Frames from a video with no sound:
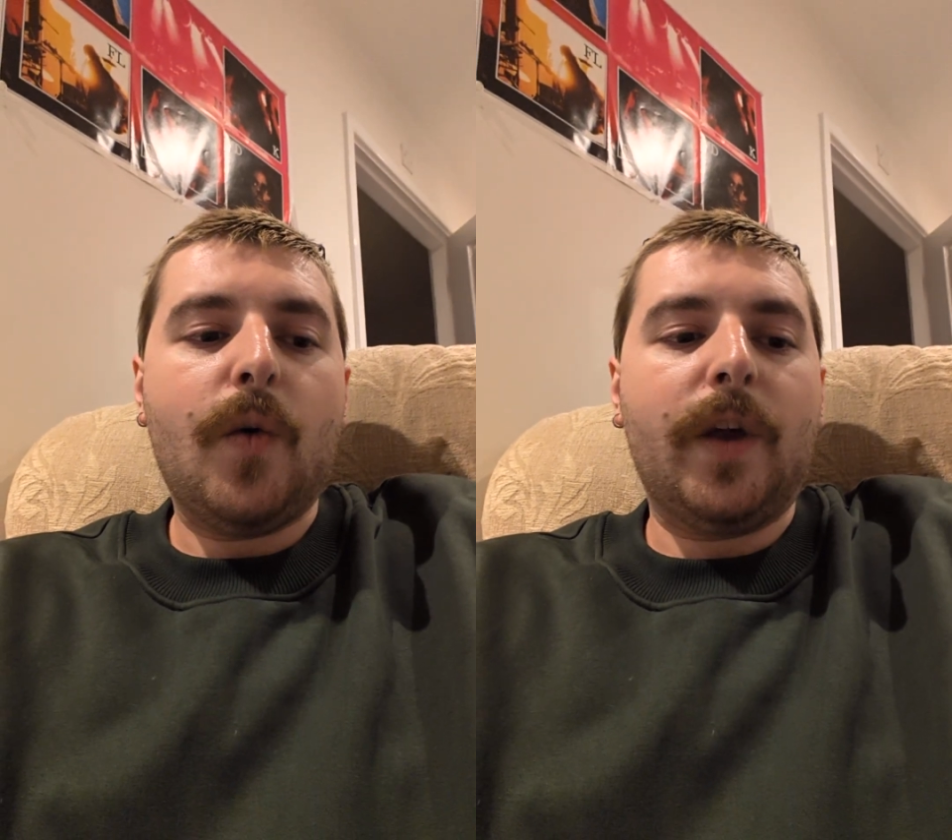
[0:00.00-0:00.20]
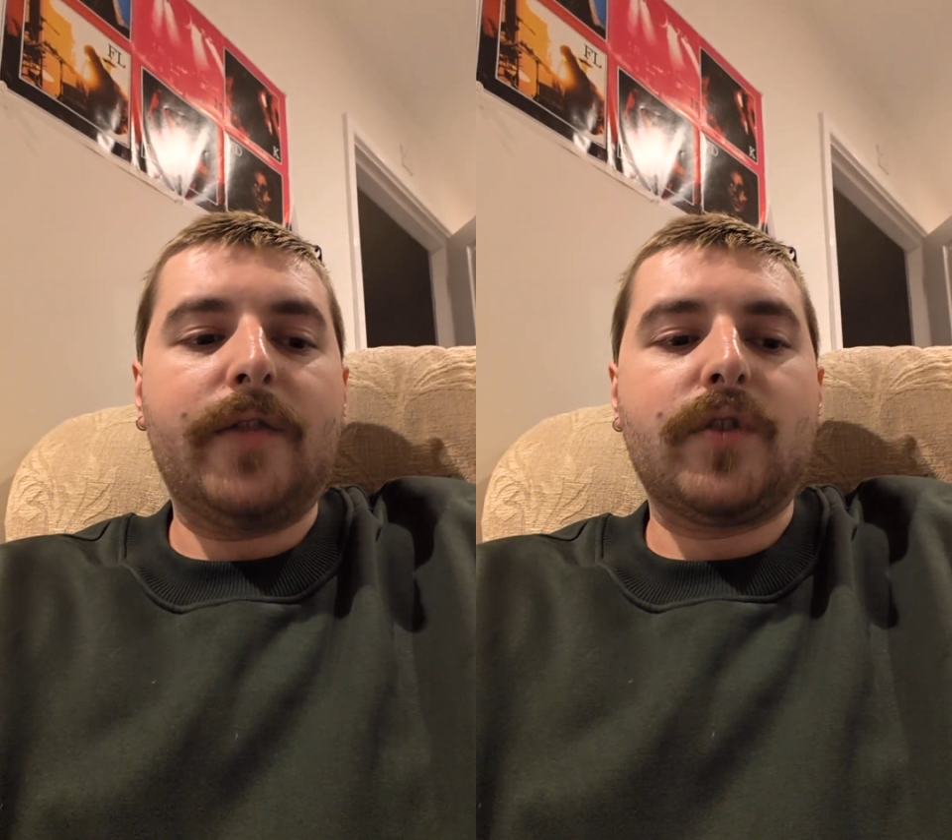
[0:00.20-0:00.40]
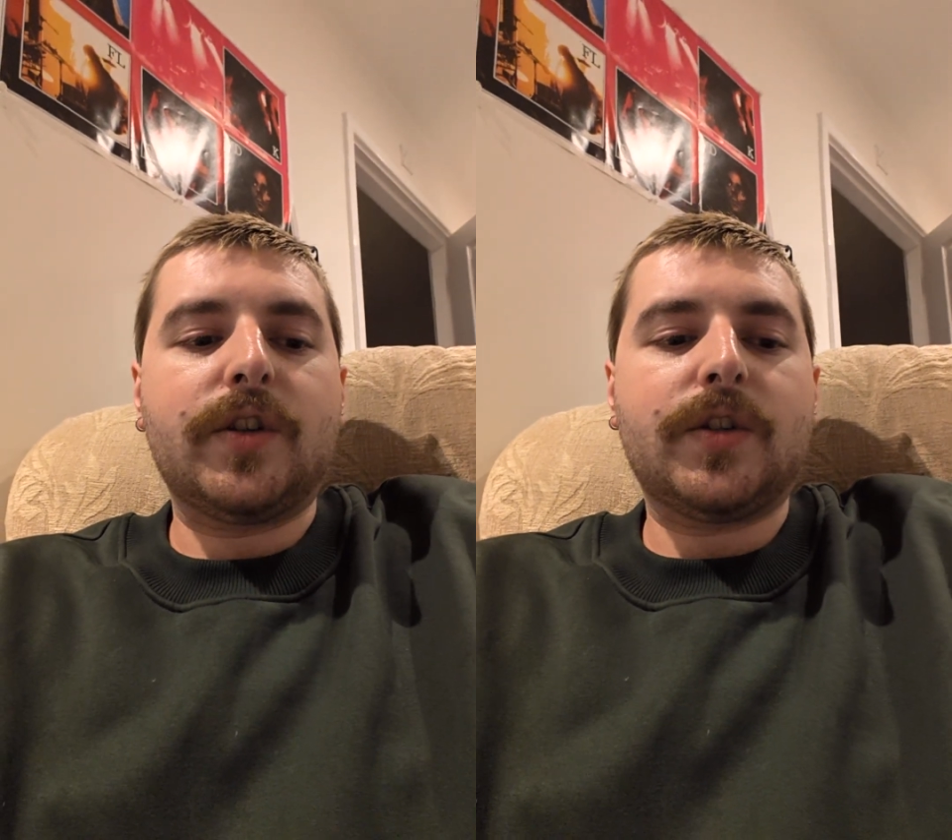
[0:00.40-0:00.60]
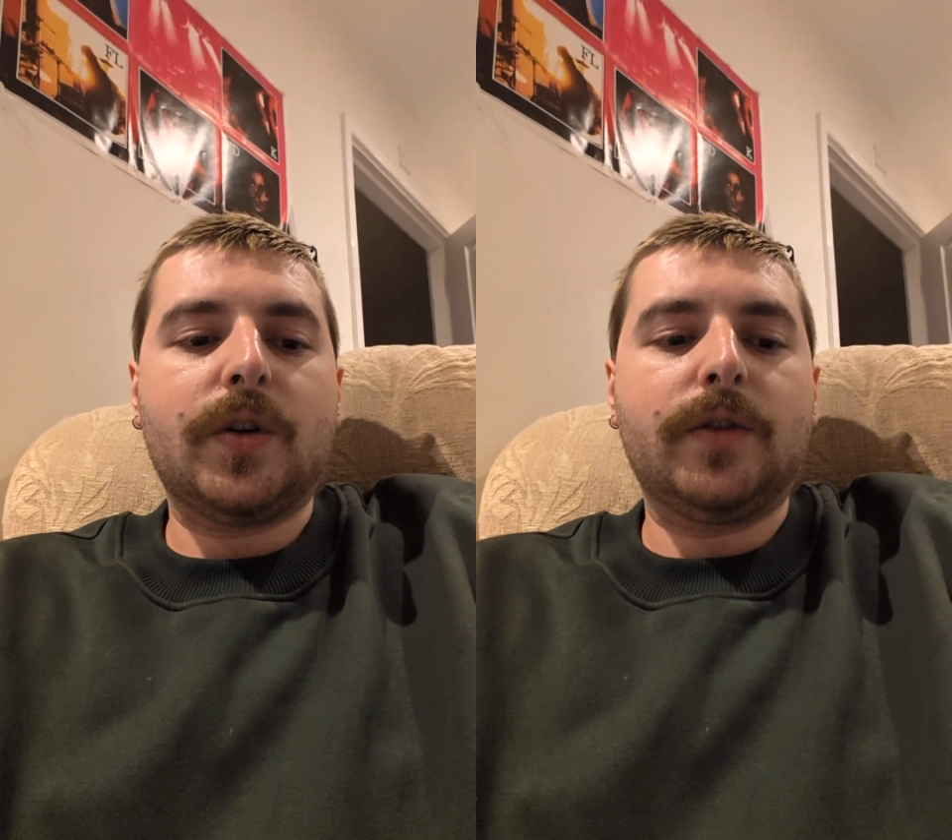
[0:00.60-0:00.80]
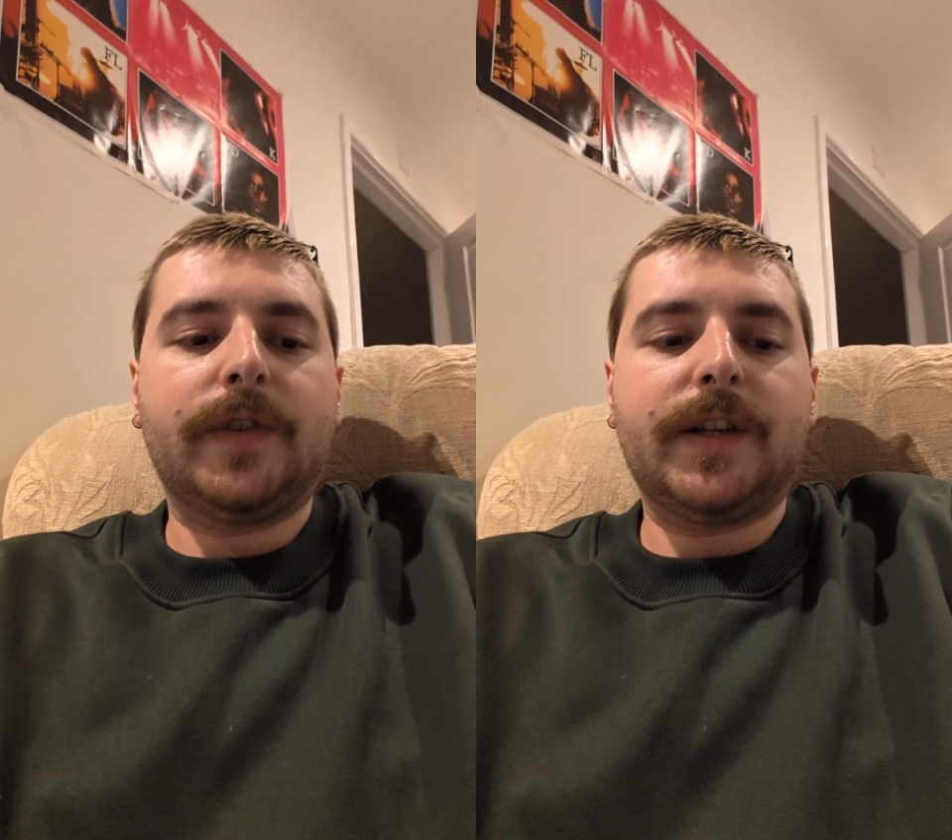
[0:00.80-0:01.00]
Whenever our
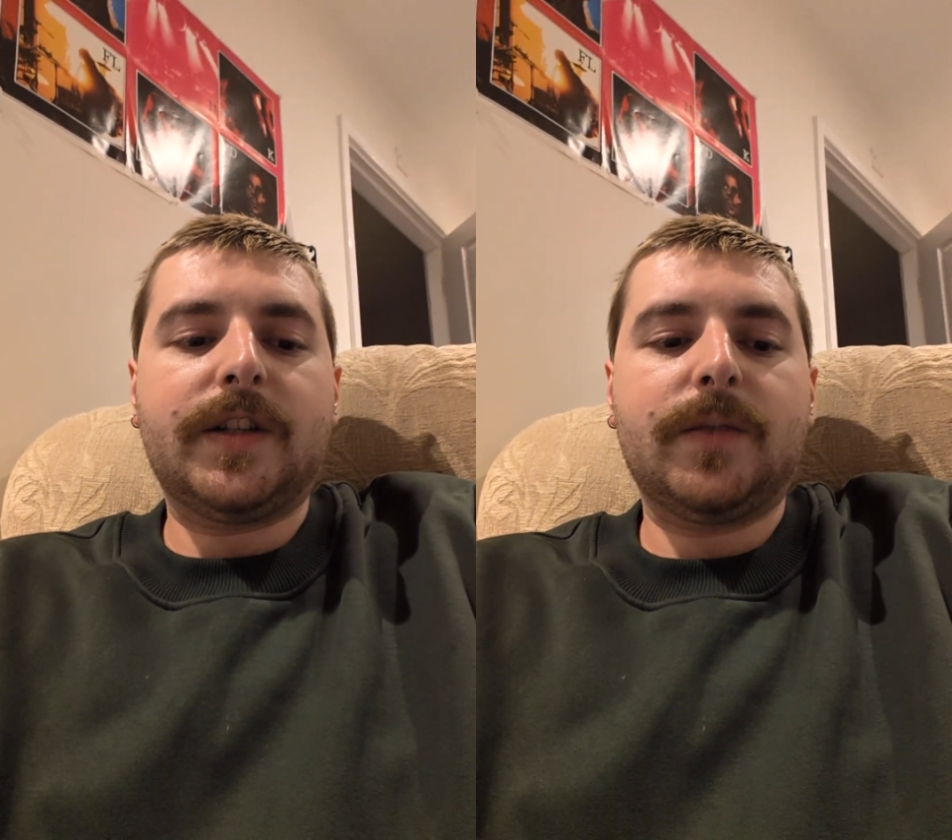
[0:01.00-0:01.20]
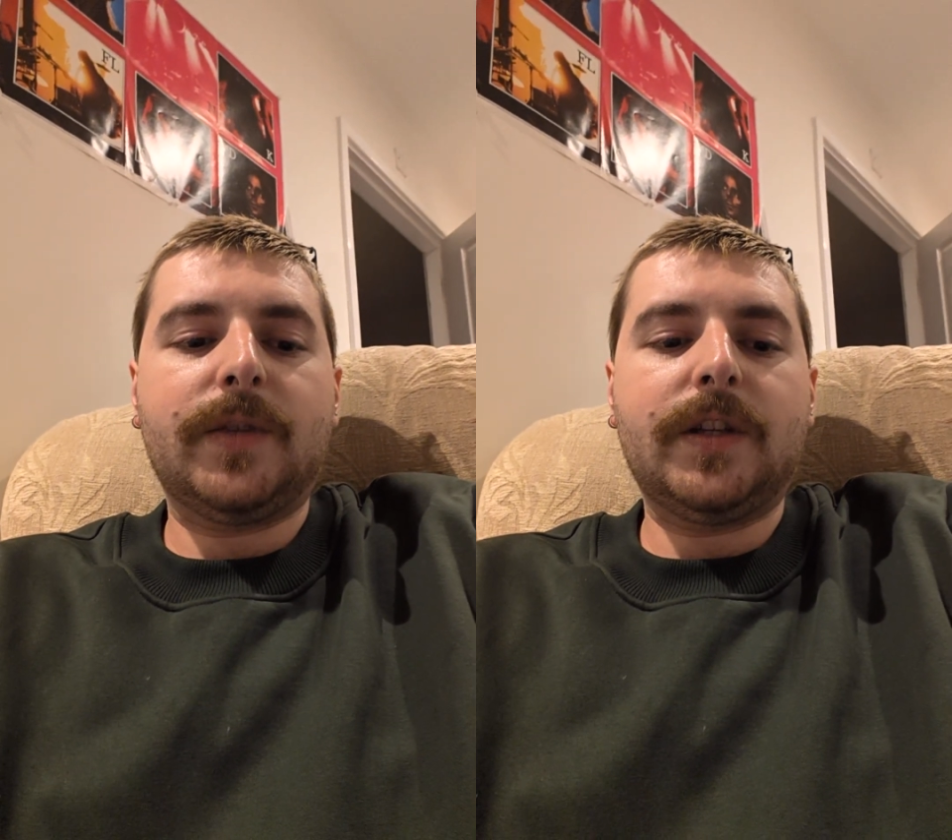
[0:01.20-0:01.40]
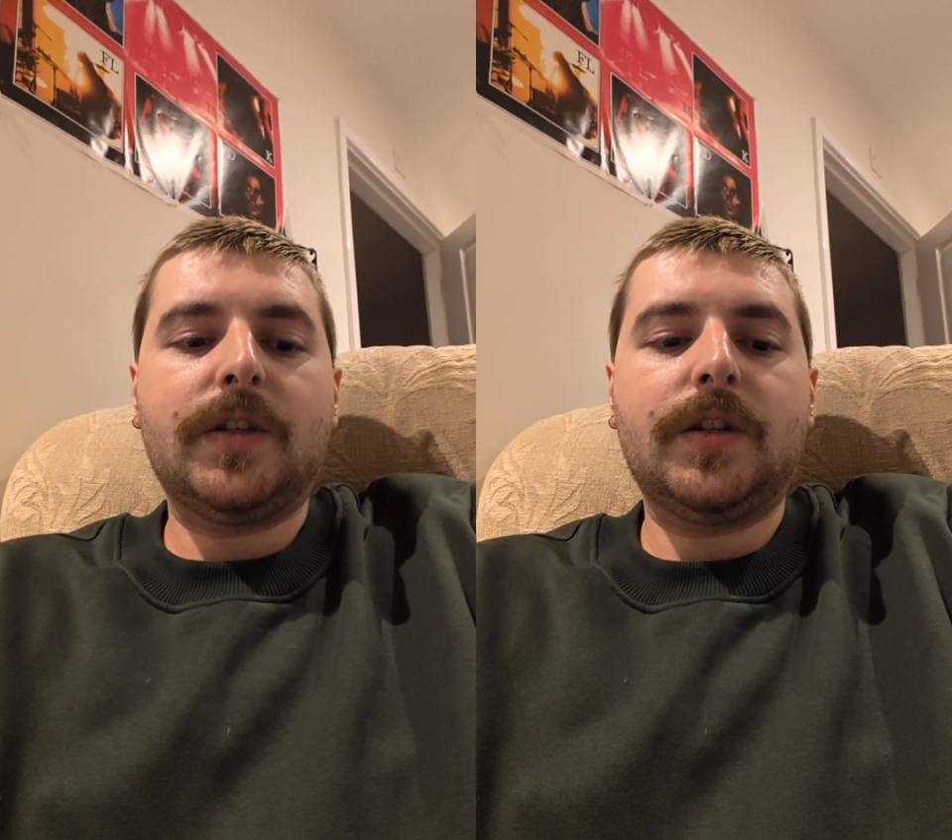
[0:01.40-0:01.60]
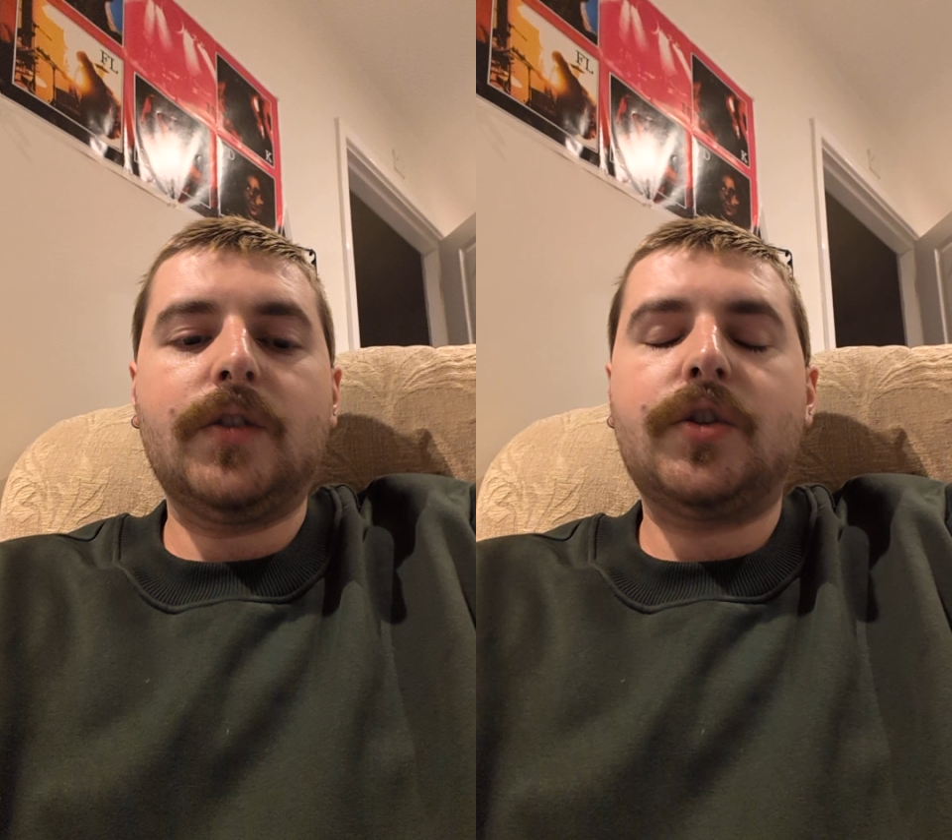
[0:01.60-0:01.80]
soul finds something to do,